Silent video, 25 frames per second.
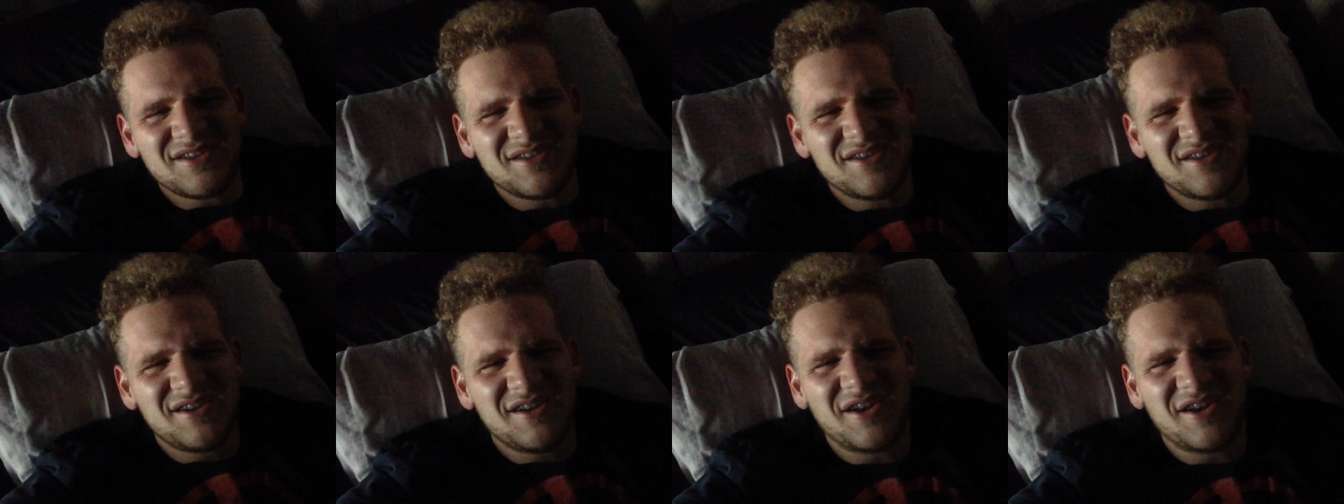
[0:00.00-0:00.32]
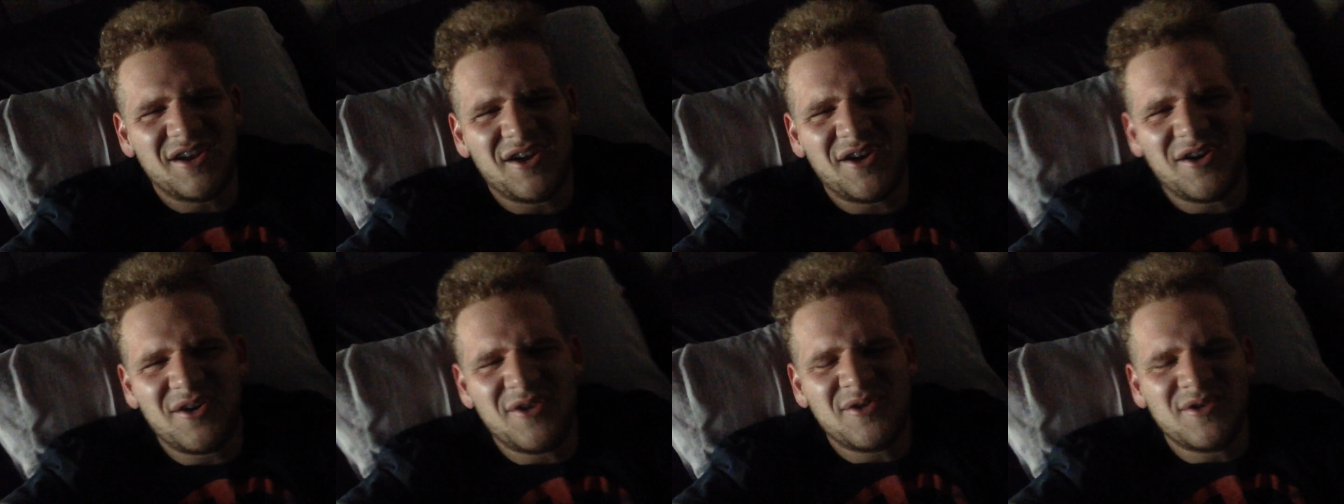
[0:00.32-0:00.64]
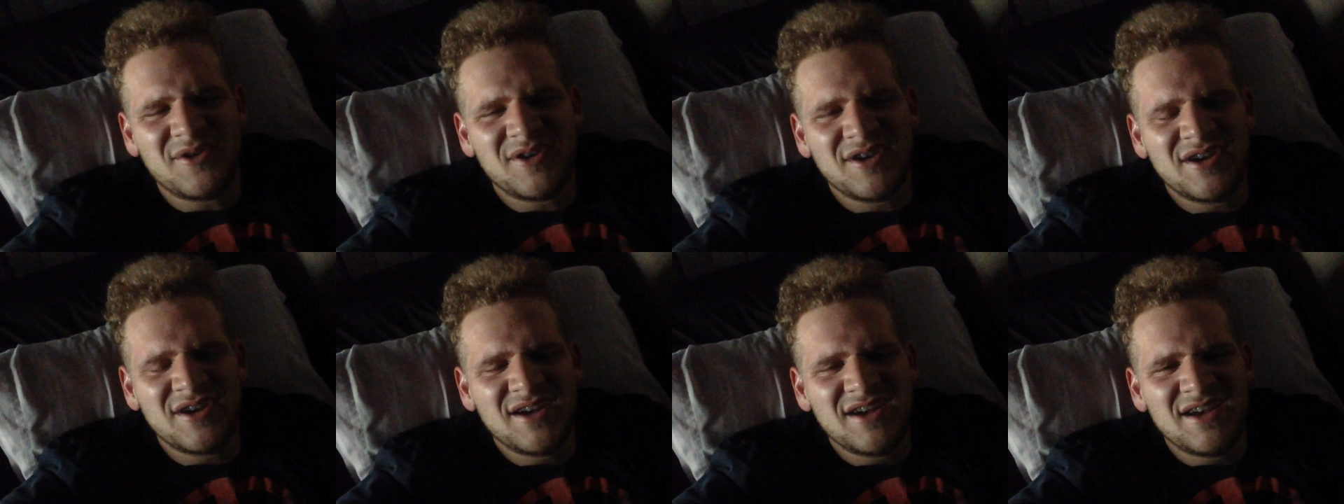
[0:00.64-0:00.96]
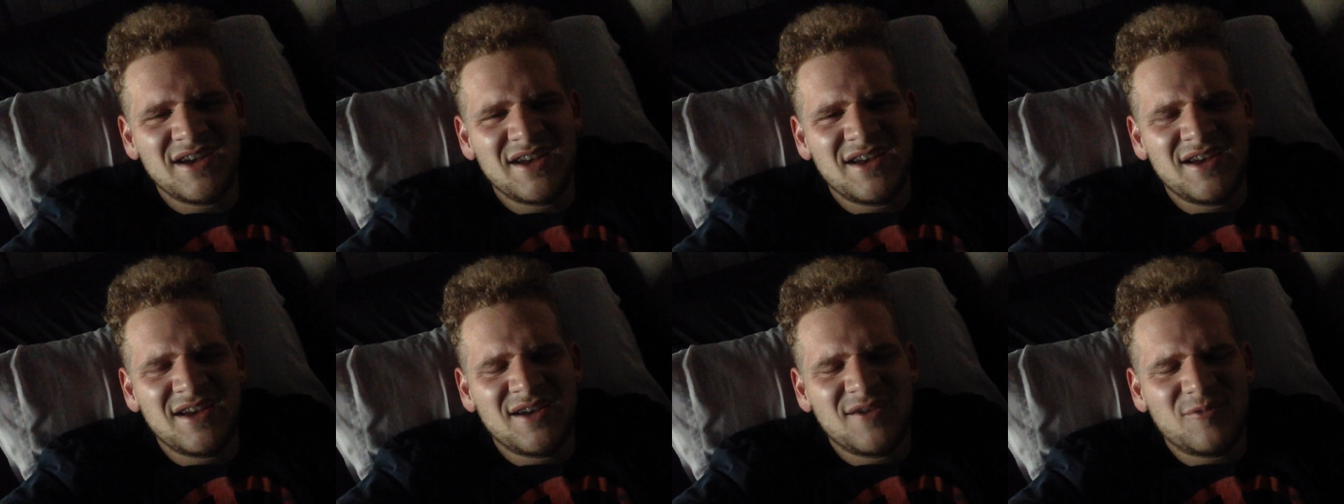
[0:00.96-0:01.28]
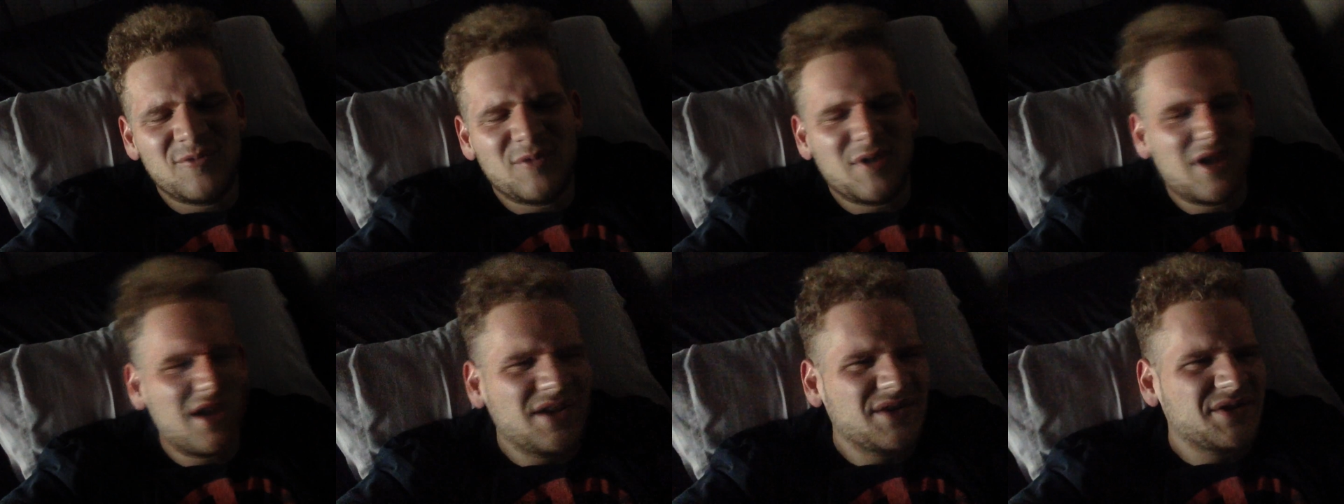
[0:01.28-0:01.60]
you know.
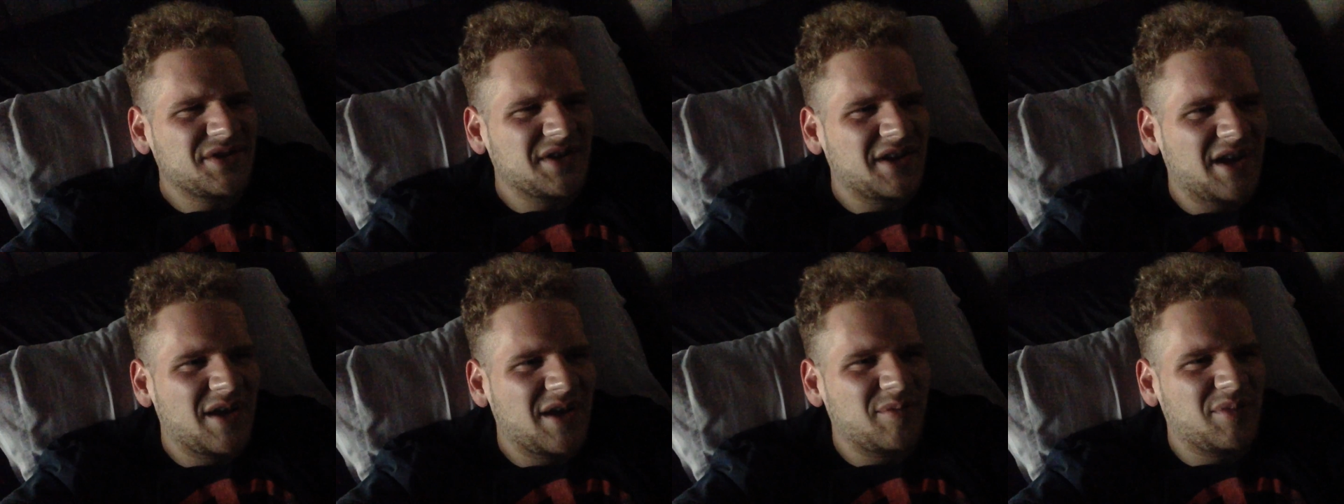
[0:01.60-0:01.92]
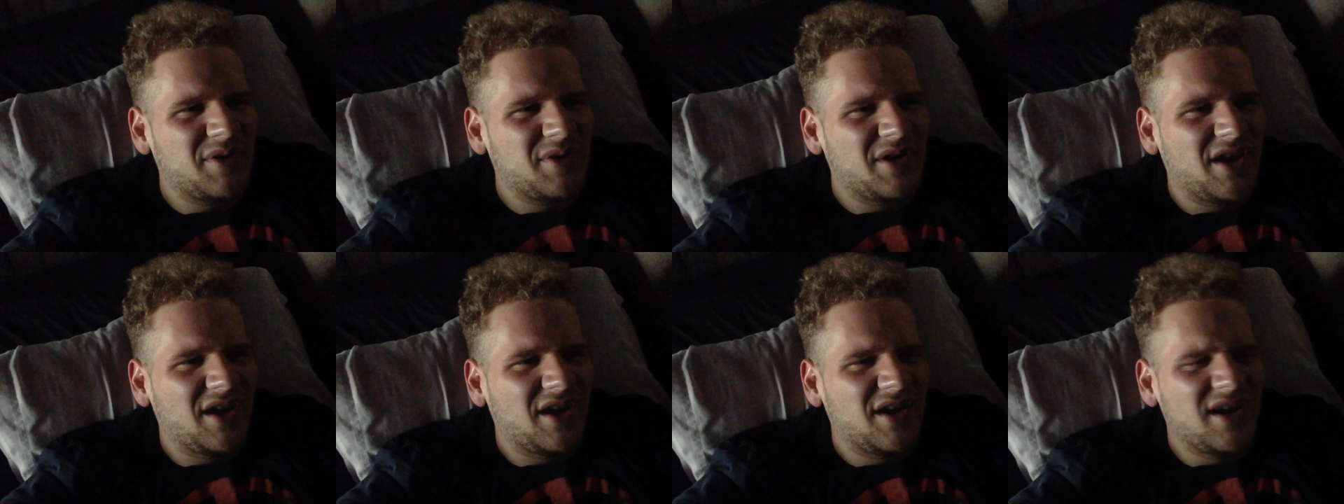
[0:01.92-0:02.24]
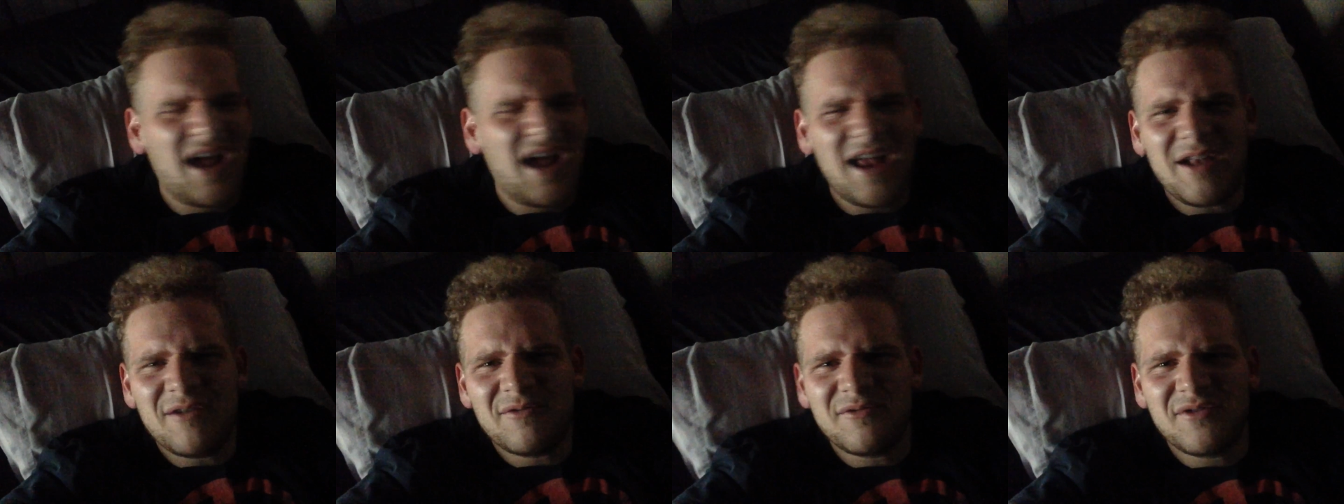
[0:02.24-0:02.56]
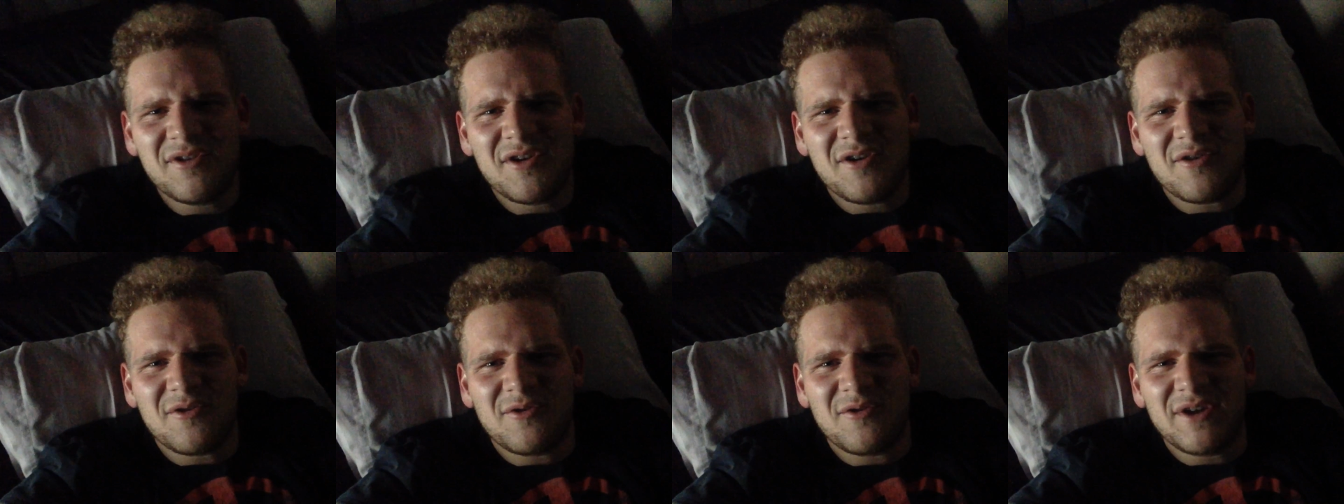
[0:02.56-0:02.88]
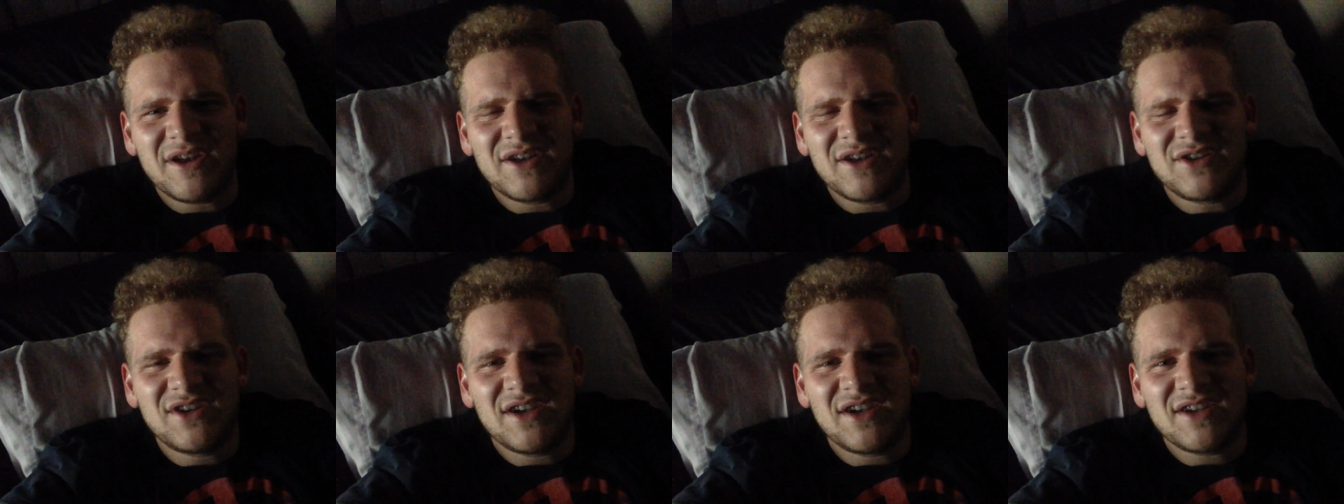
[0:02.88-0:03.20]
What else did I play? I don't know.
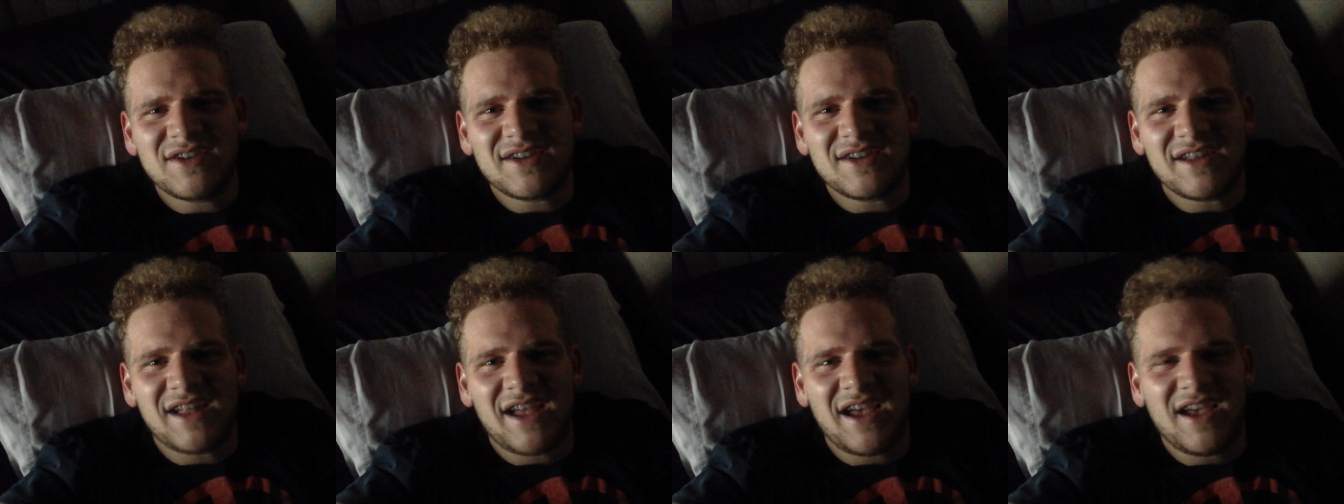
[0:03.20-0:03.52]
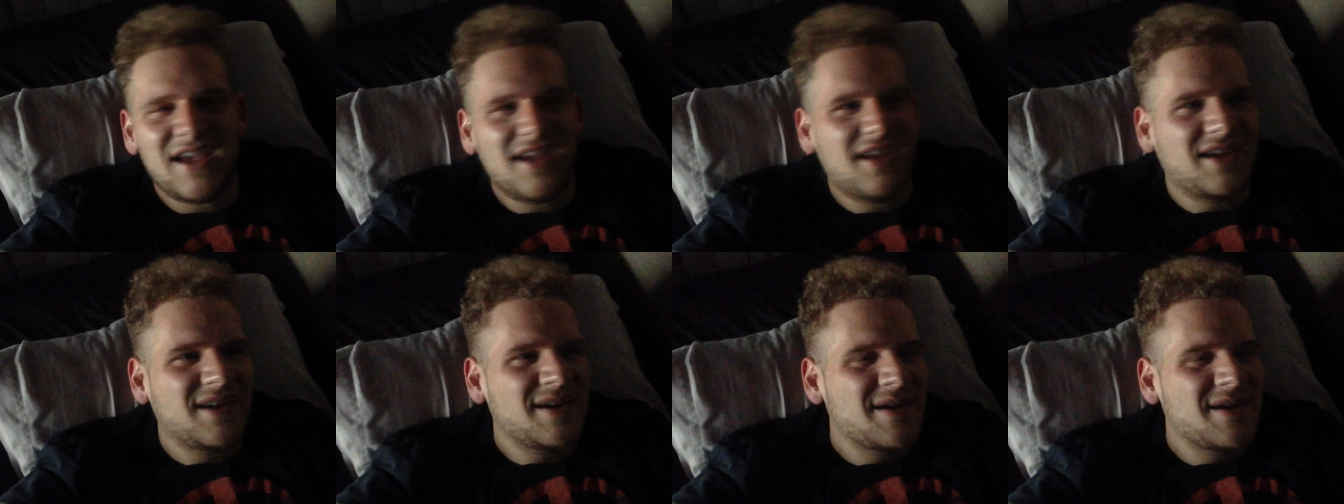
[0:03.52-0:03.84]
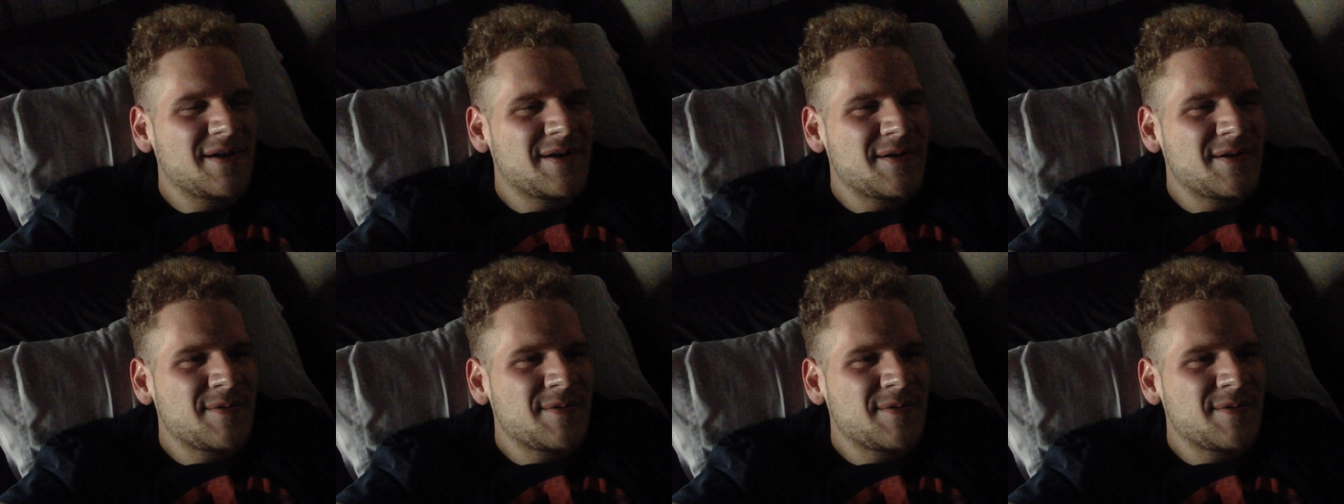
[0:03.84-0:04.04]
It's just like